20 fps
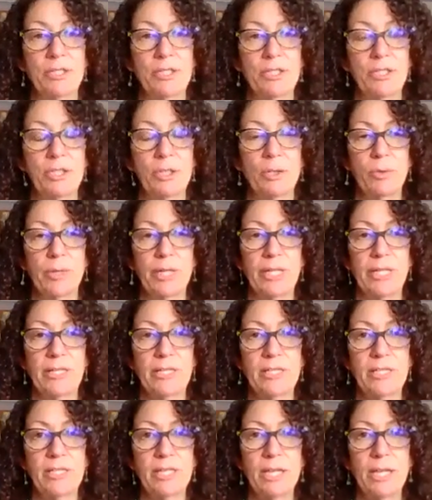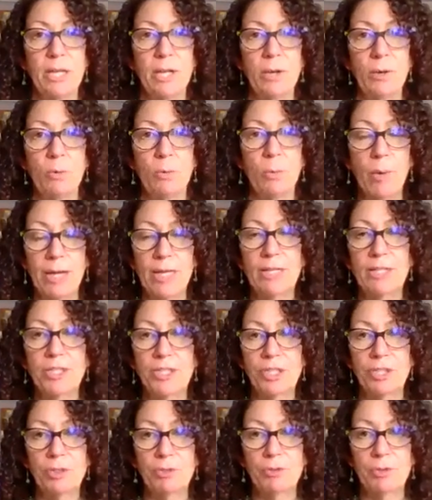So it's when
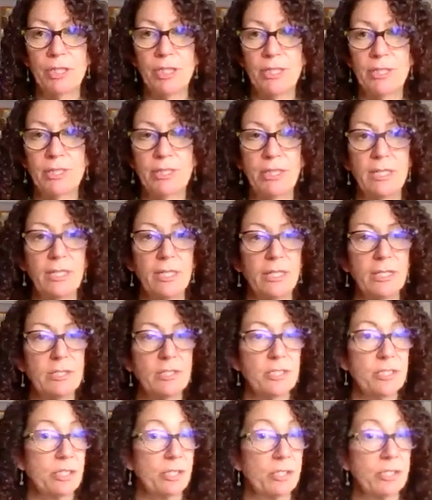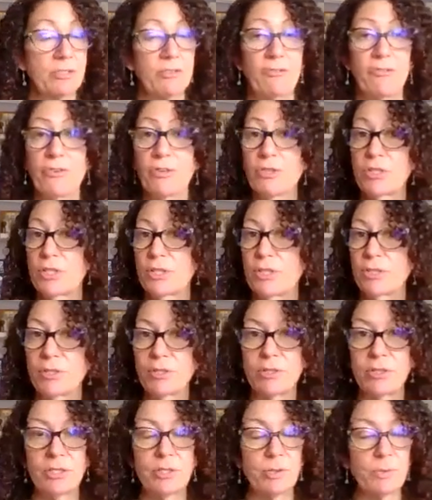children start to first
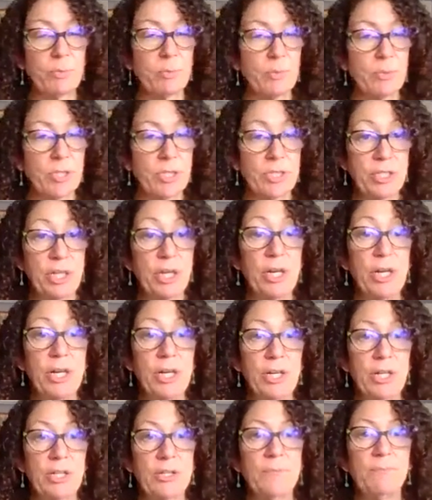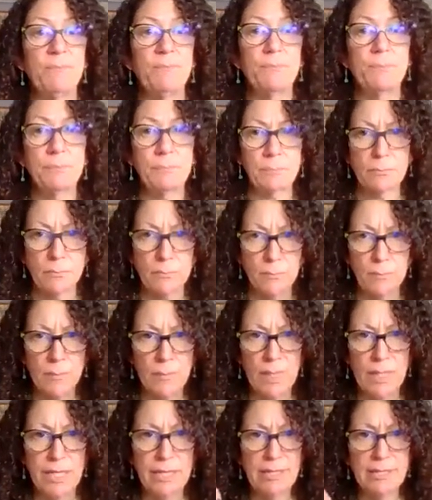learn to talk,
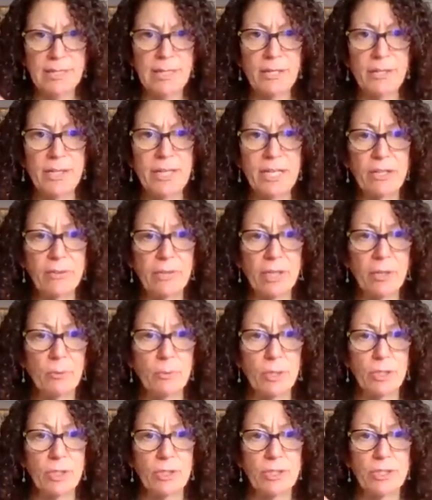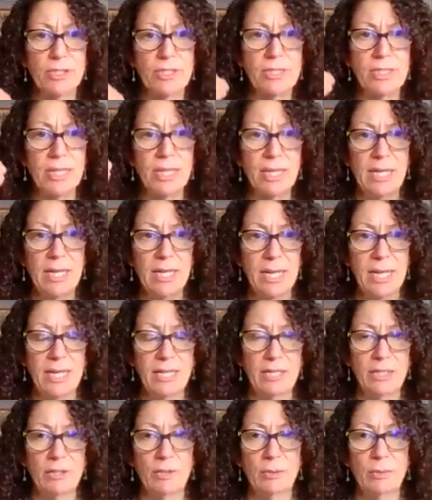it's their hearing words
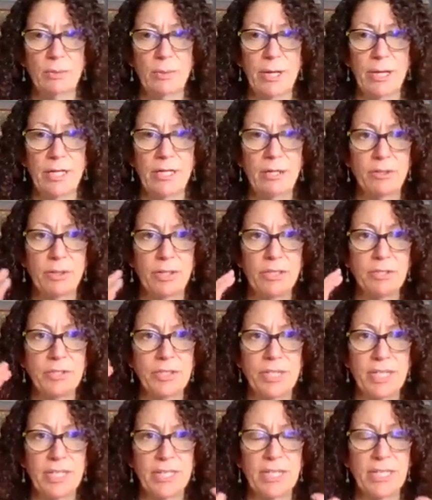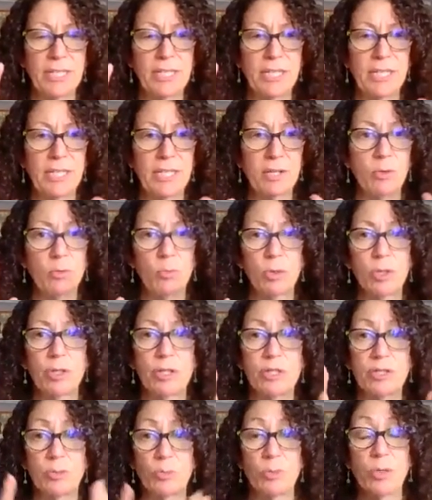and their understanding that a word
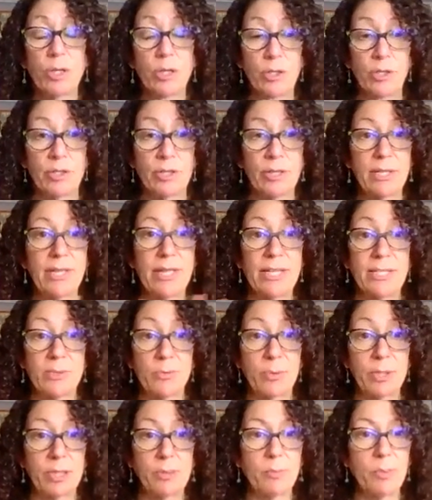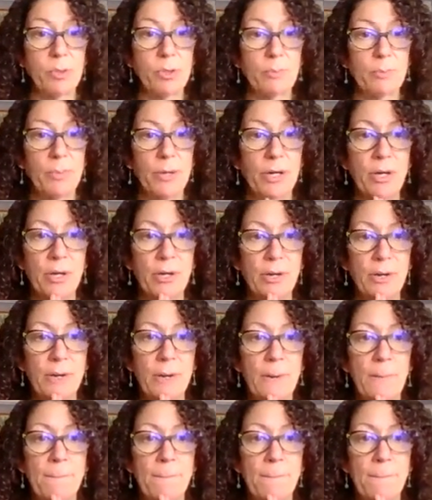is a word. That's a really important part.